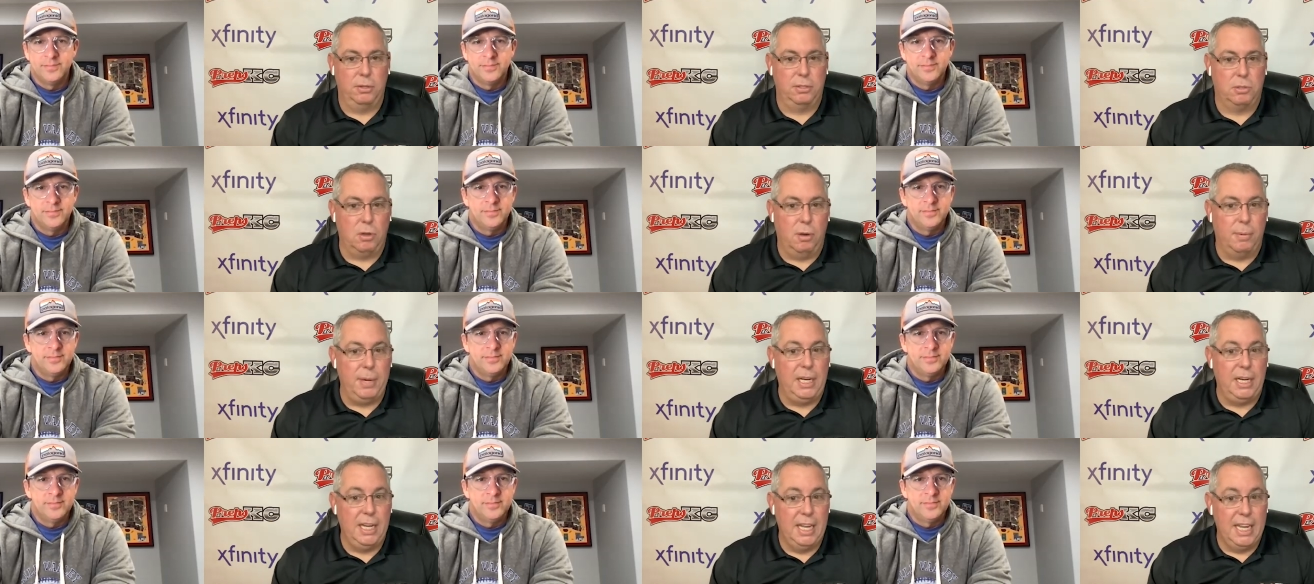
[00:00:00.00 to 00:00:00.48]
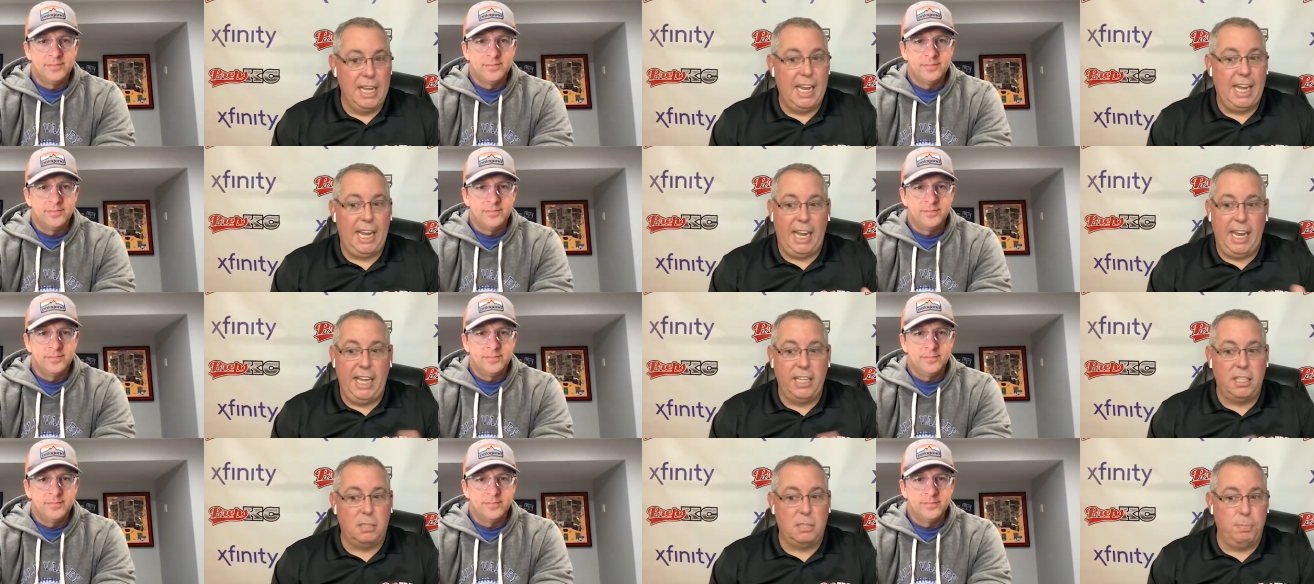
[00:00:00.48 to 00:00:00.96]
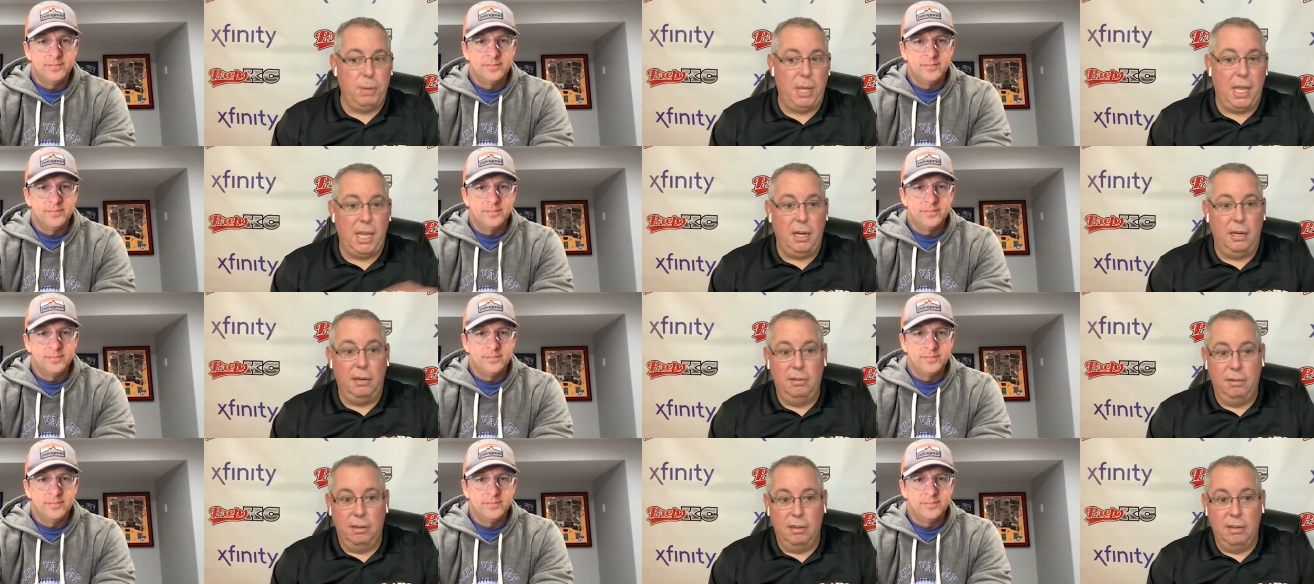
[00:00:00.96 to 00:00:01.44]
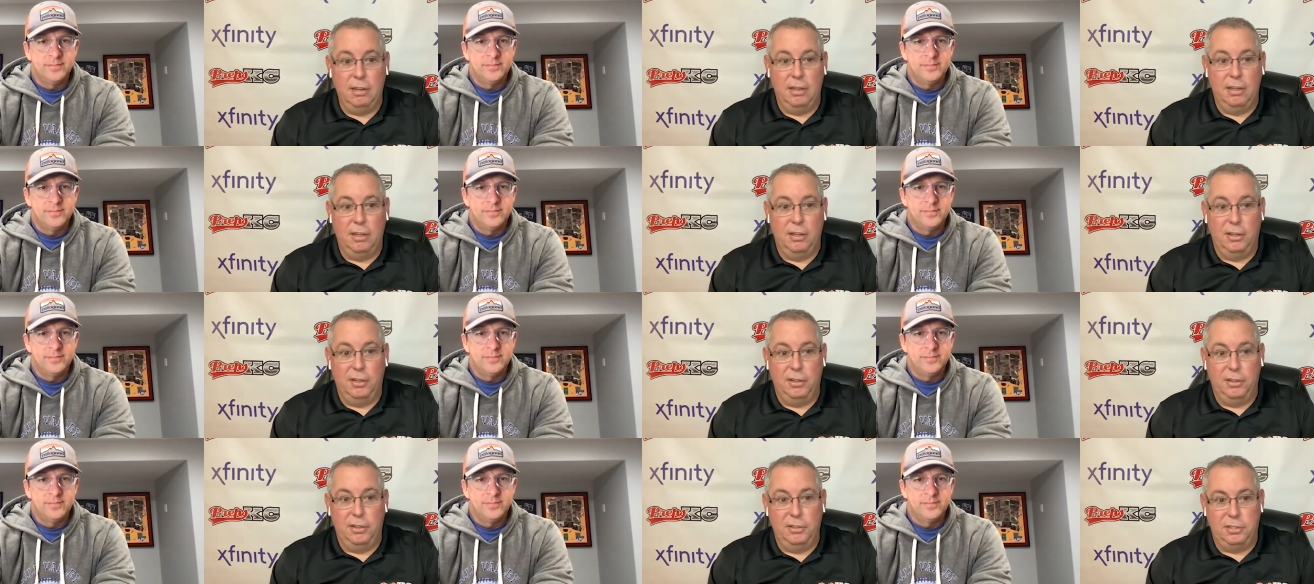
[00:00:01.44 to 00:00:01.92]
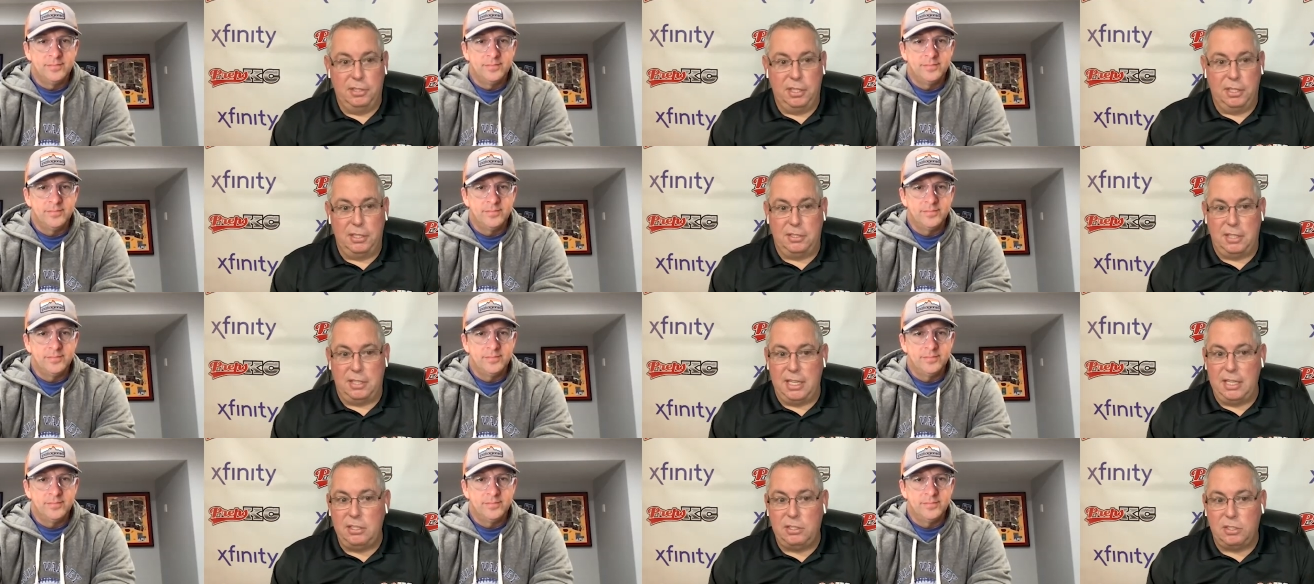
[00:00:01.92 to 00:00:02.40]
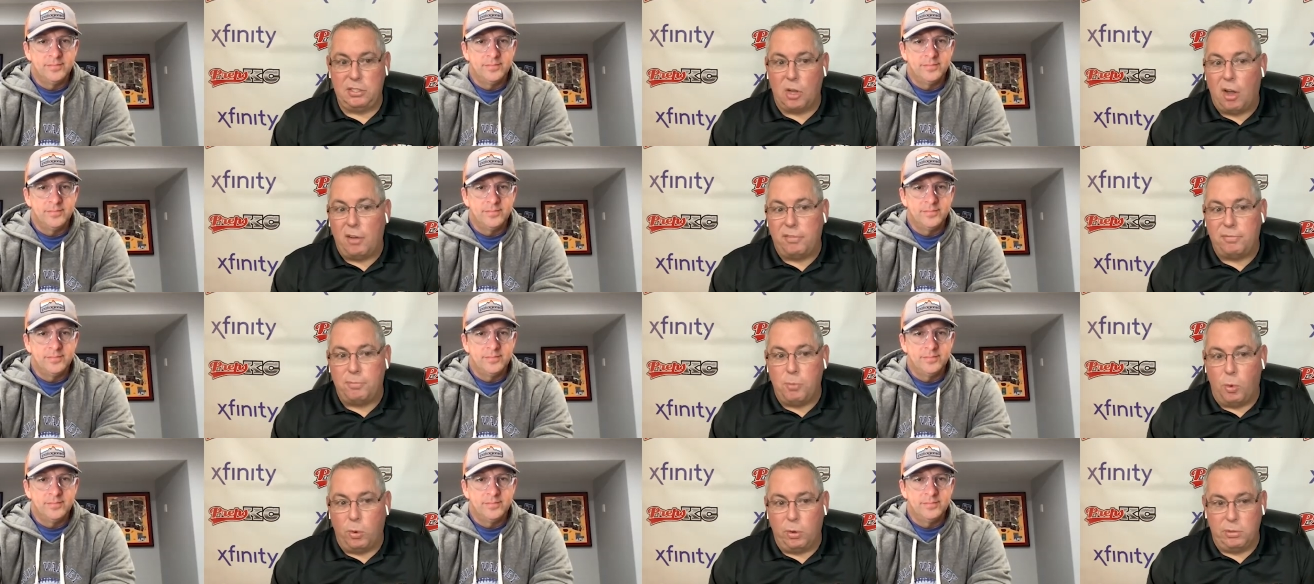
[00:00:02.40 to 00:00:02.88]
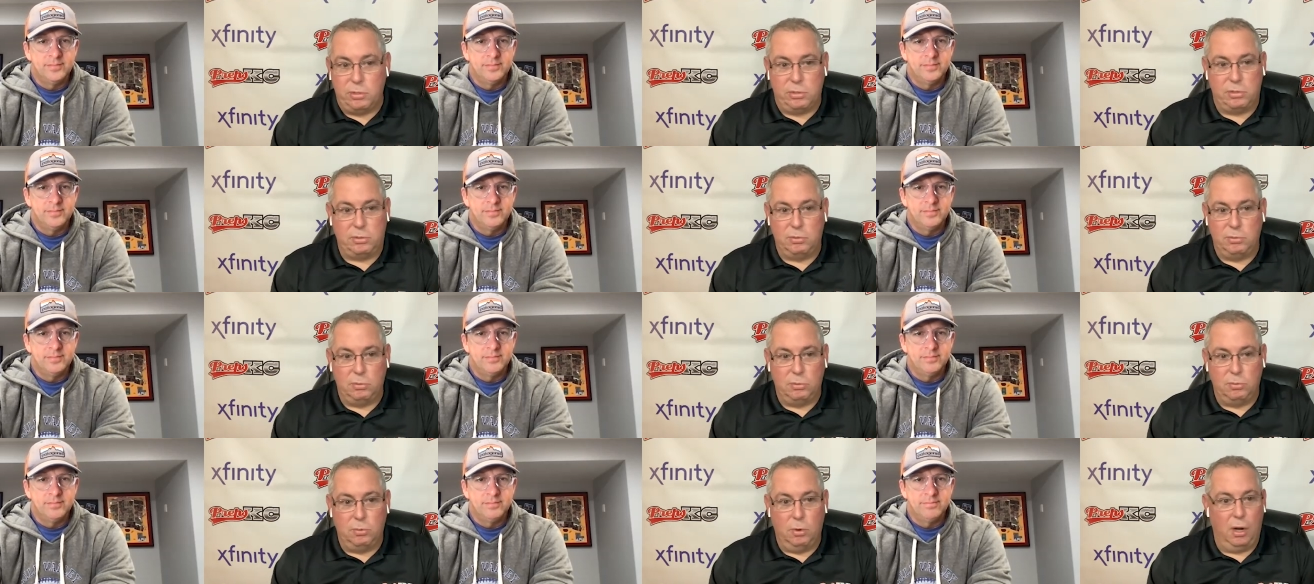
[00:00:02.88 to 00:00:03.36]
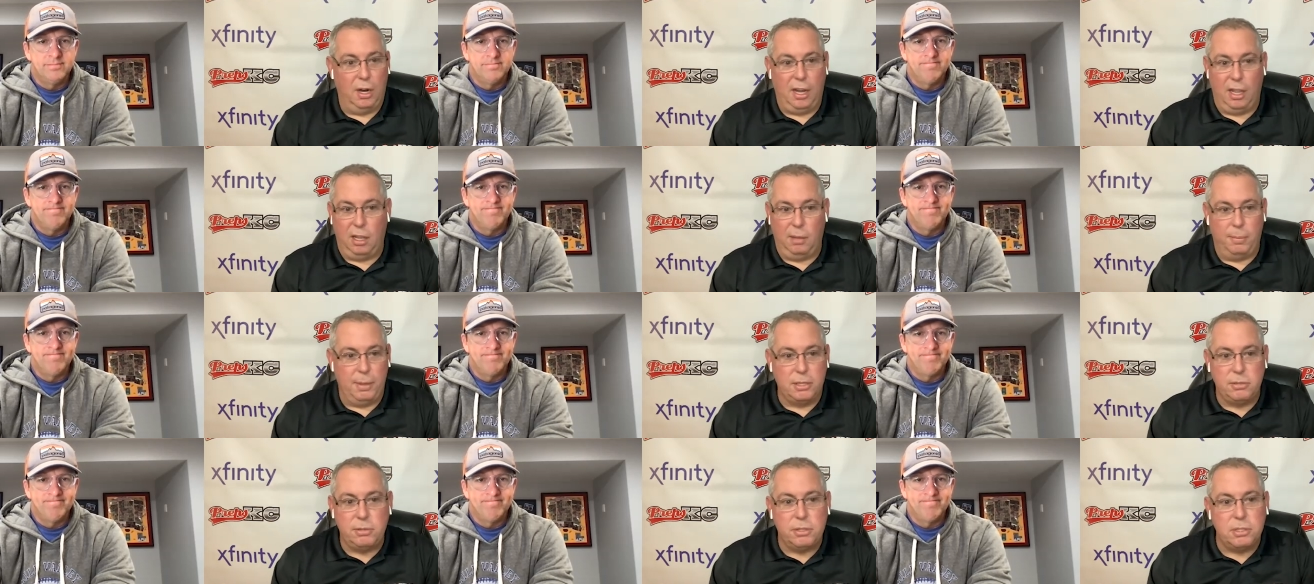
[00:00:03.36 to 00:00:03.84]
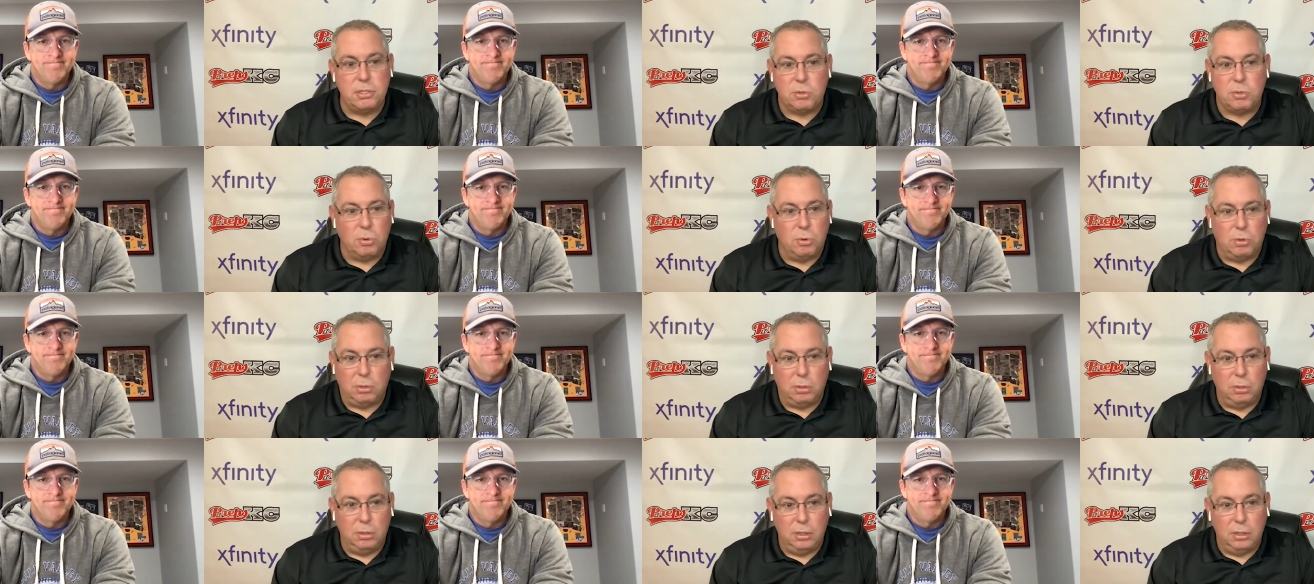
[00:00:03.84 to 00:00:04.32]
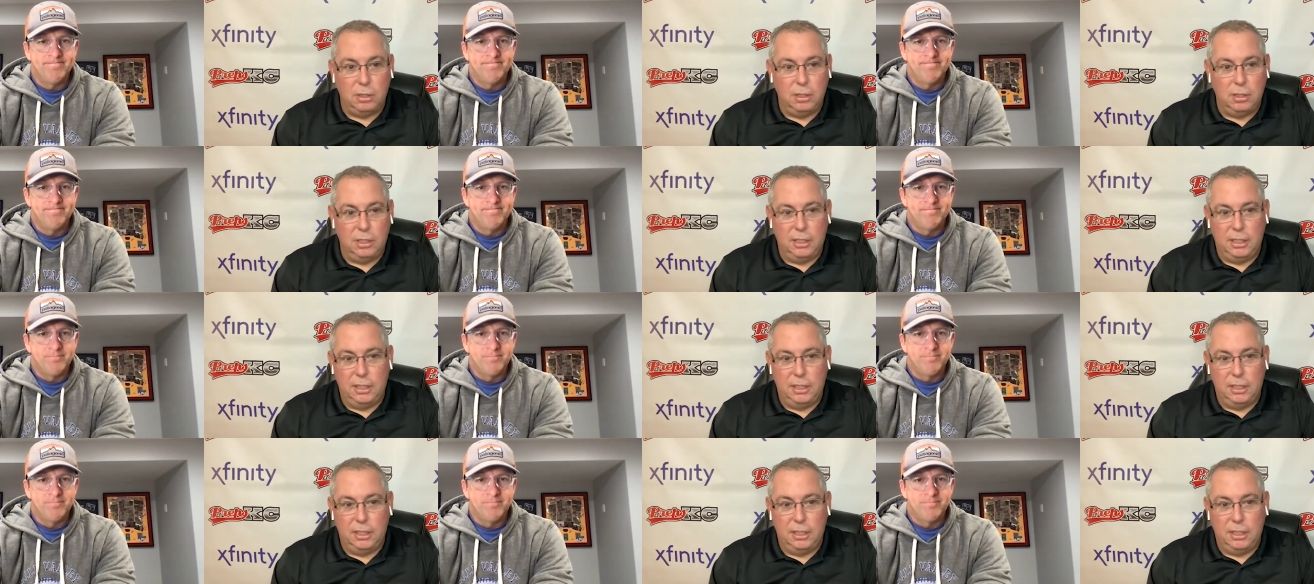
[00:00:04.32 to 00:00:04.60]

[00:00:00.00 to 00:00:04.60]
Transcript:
Speaker 1: Louis. So I mean, it's been since these sophomores were in elementary school.